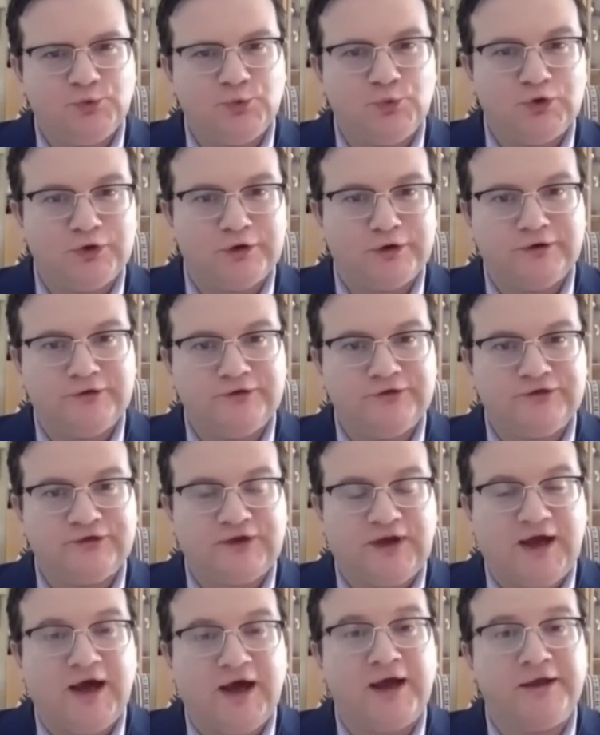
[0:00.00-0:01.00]
the
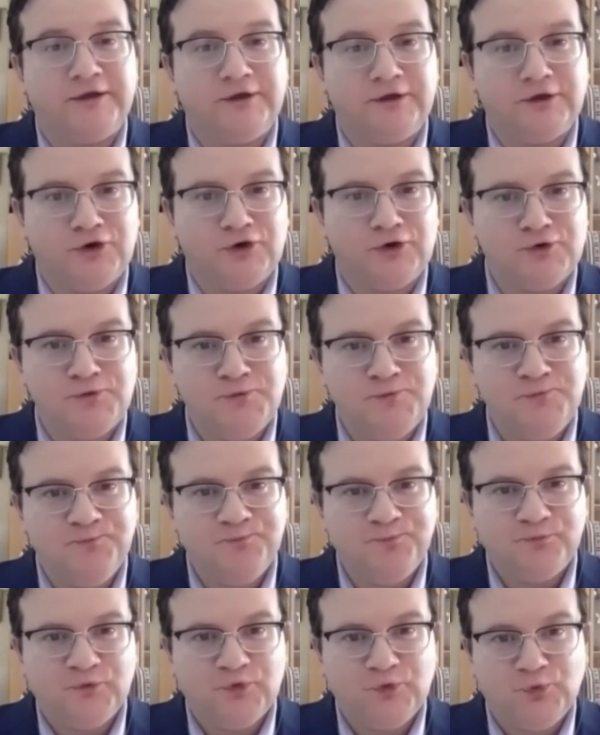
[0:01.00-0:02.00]
words I know
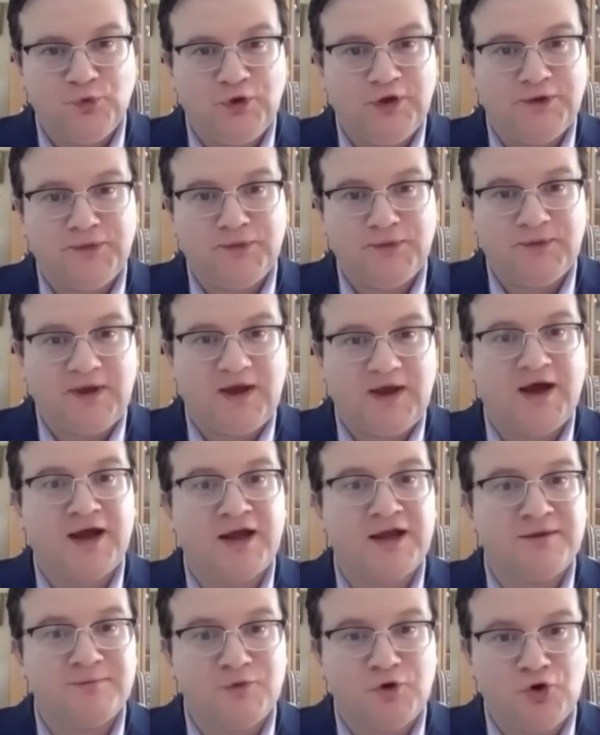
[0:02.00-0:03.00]
with
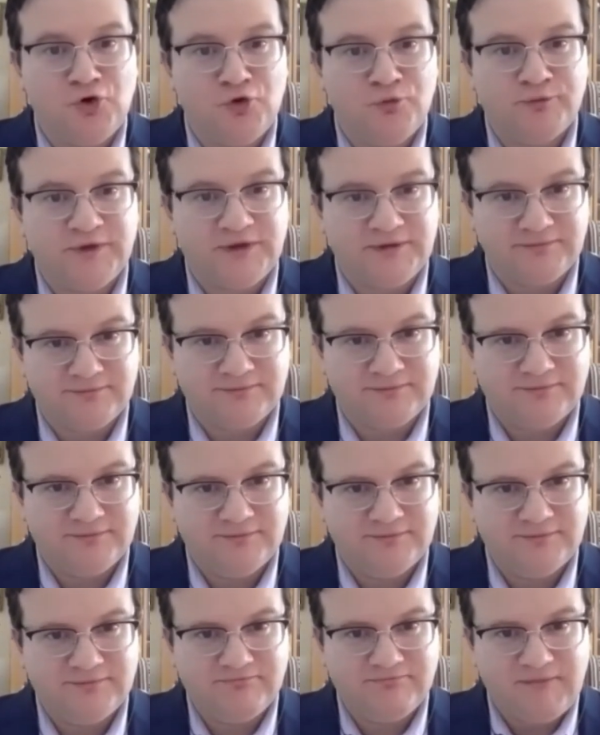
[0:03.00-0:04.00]
I am open.
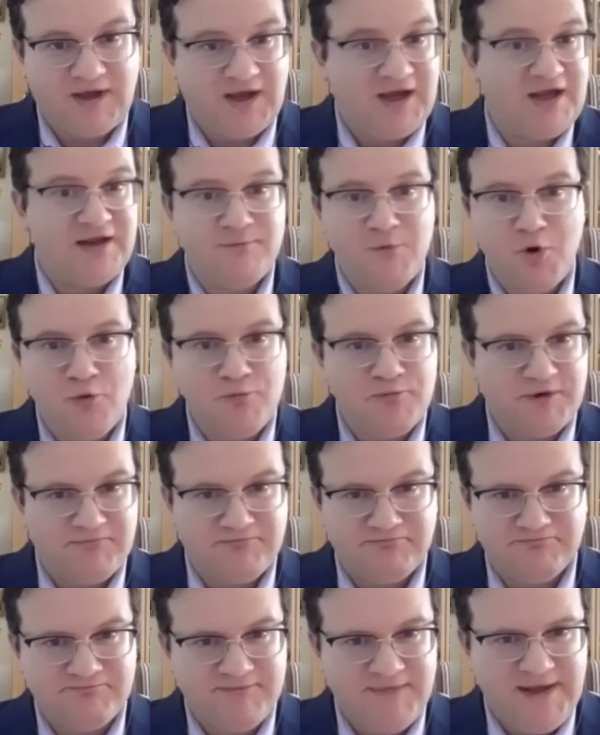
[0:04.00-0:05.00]
I am
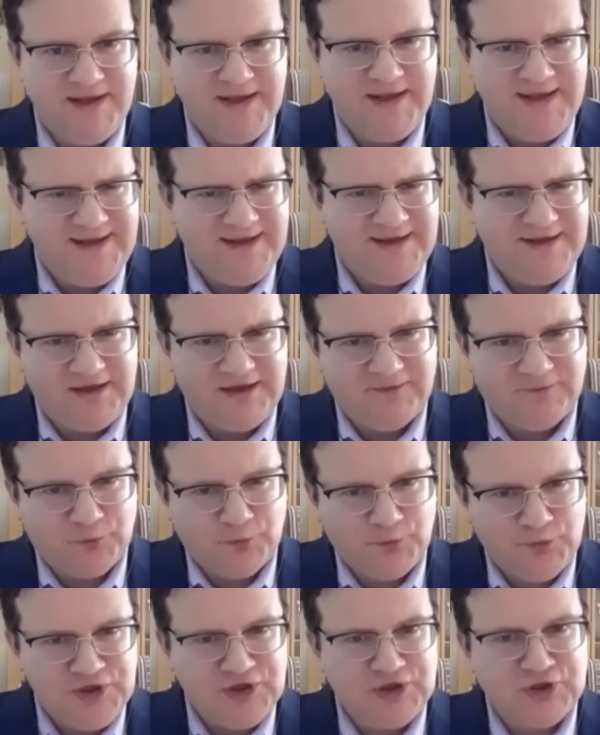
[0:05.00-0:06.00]
open.
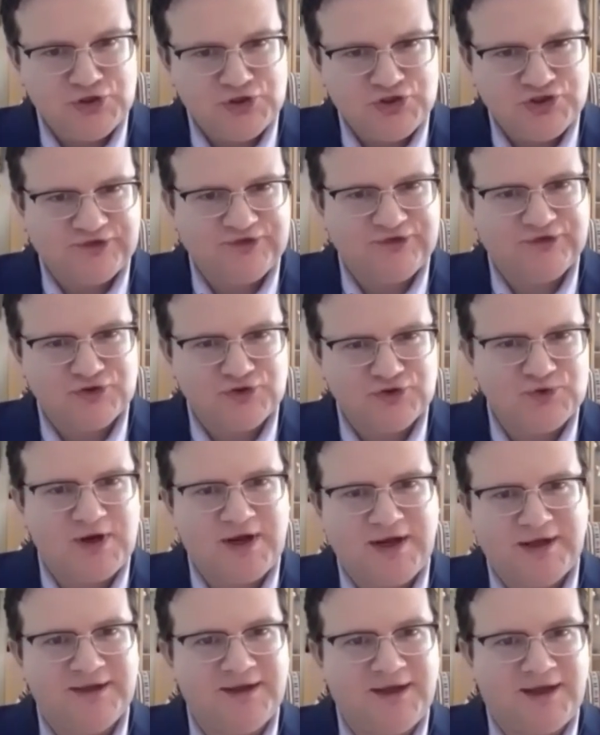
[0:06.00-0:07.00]
If we could just
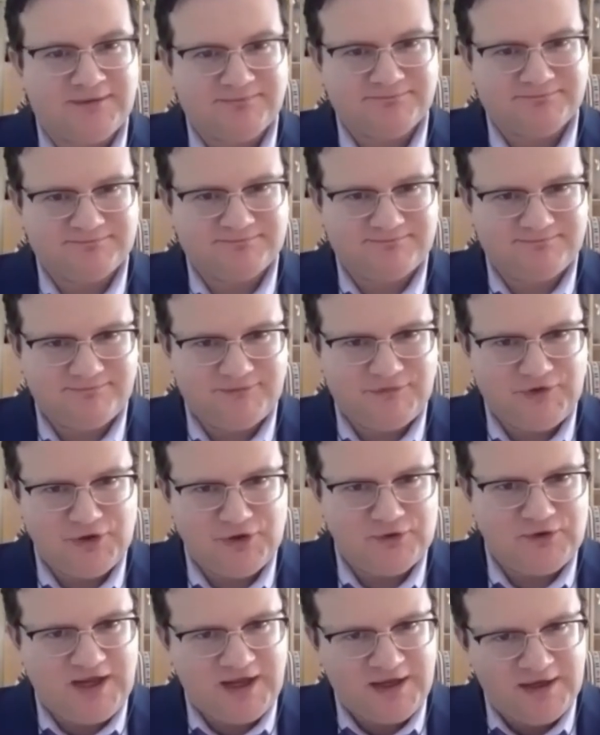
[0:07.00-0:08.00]
try that,
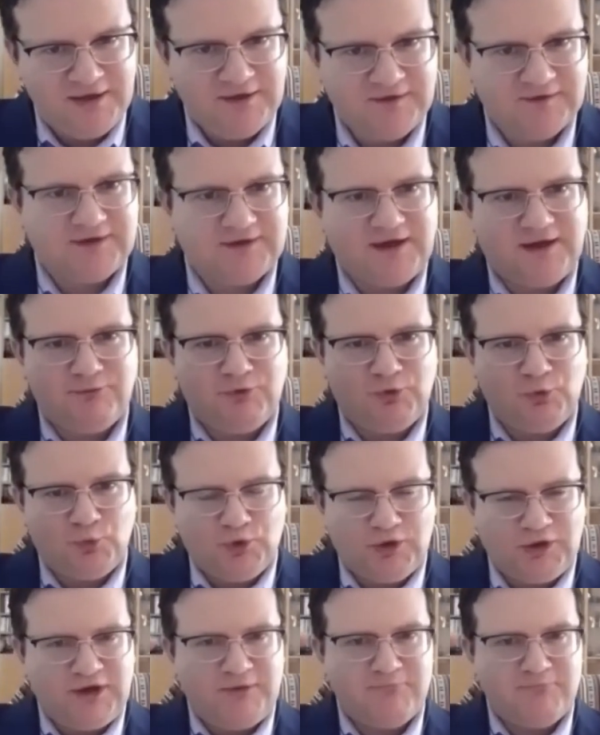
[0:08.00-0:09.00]
you know, anytime we
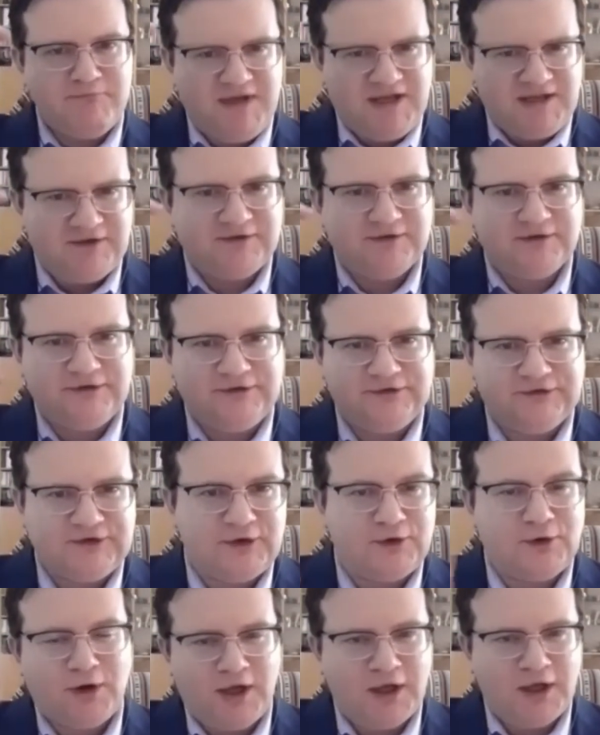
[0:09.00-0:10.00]
want to mentally
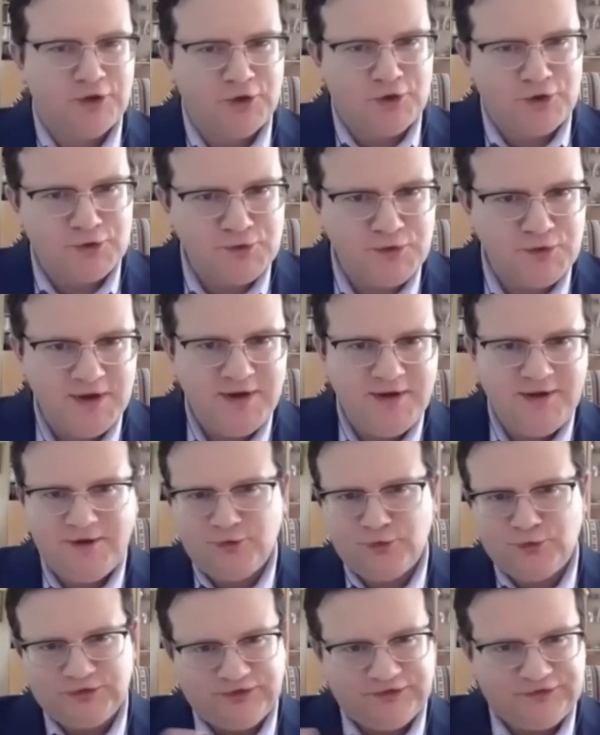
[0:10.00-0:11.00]
say, Oh, I know
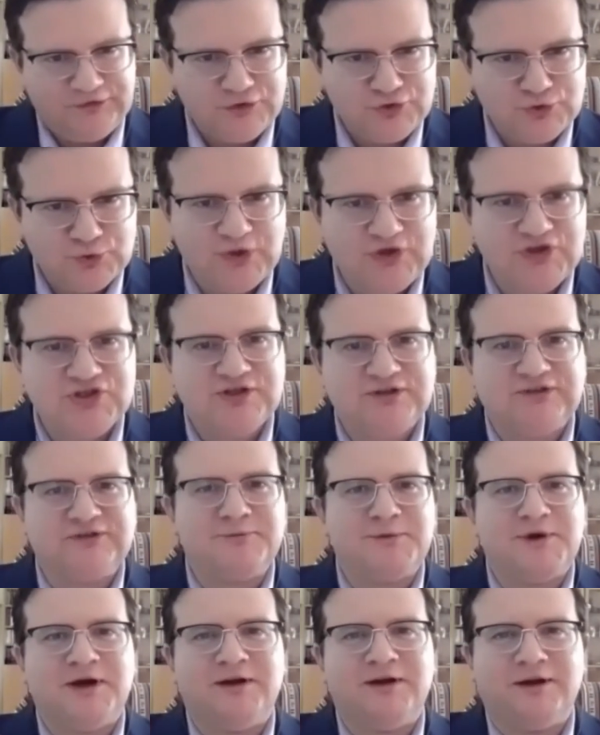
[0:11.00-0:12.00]
what the situation is
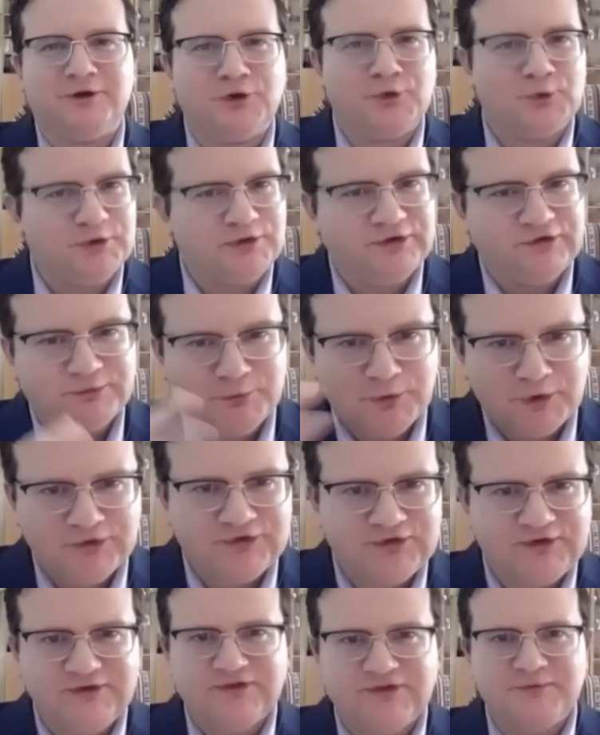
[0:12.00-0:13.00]
about, I know what this
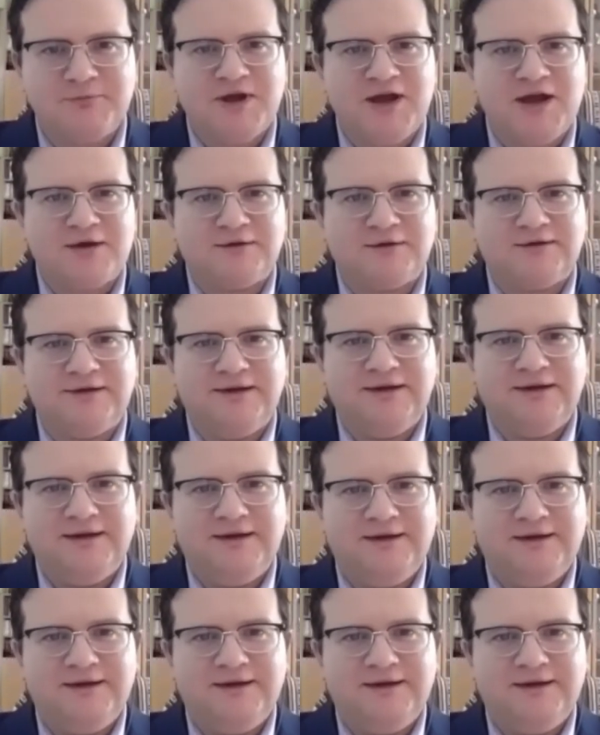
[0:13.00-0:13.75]
person is about,